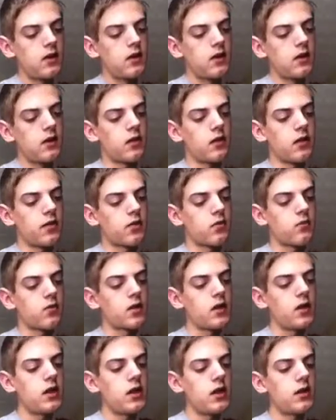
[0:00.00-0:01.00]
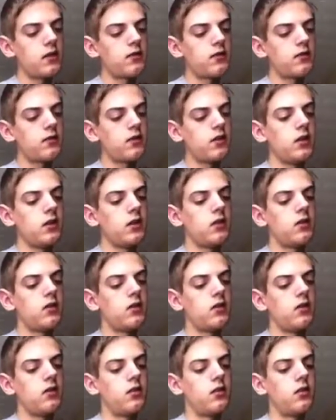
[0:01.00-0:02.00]

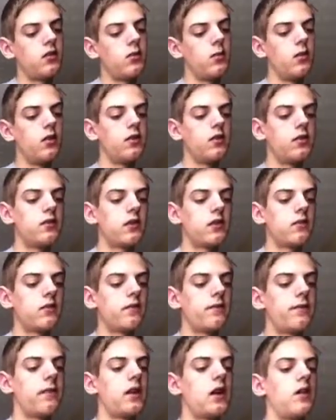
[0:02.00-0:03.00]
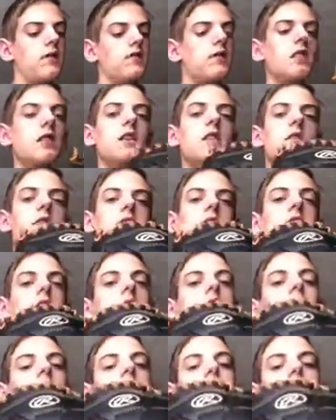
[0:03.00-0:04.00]

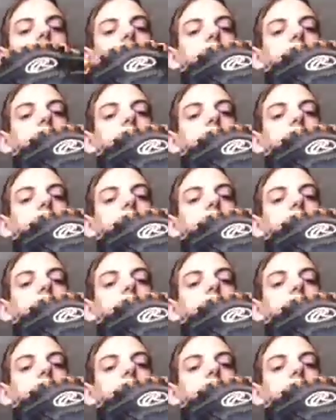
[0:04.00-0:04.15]
3SC175TCD.